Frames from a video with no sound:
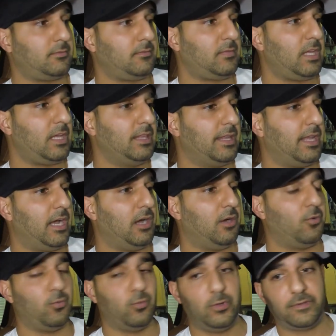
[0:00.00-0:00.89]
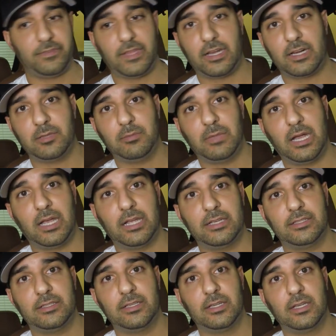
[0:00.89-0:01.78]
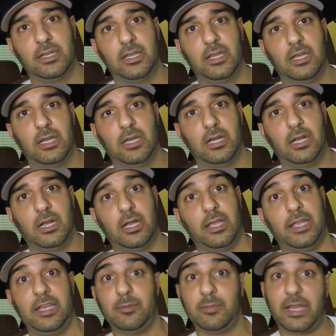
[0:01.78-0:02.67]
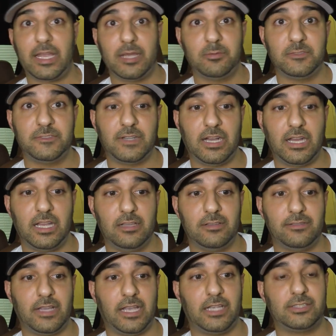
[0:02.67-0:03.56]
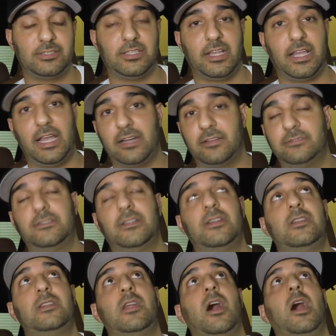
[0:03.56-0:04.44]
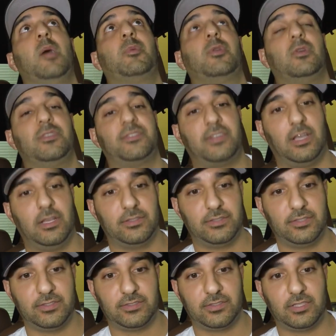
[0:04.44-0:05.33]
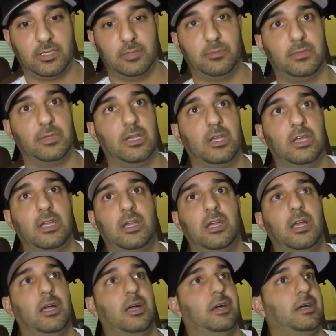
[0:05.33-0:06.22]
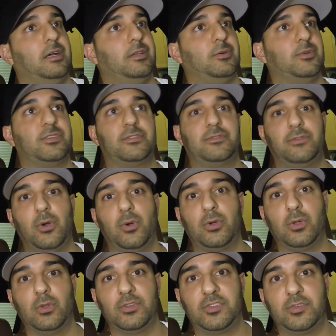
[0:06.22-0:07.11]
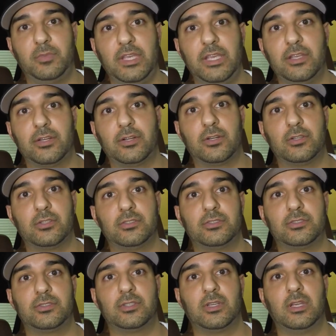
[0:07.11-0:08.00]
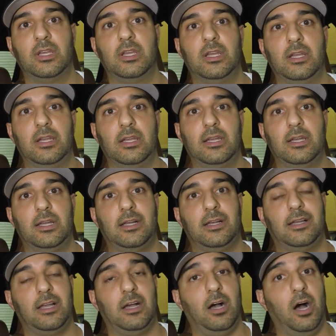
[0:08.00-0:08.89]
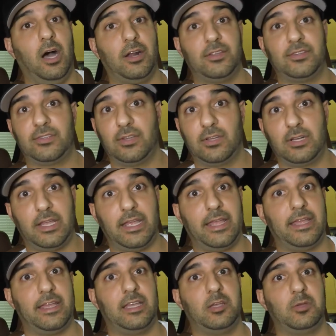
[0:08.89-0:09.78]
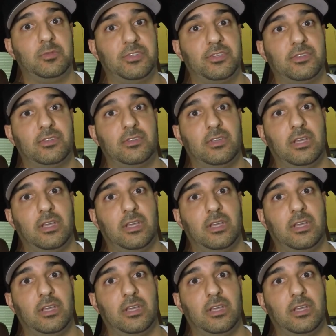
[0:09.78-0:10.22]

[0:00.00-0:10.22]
Now with that in mind, in my M5 I actually had a phenomenal sound system. It was focal speakers, Audison amps.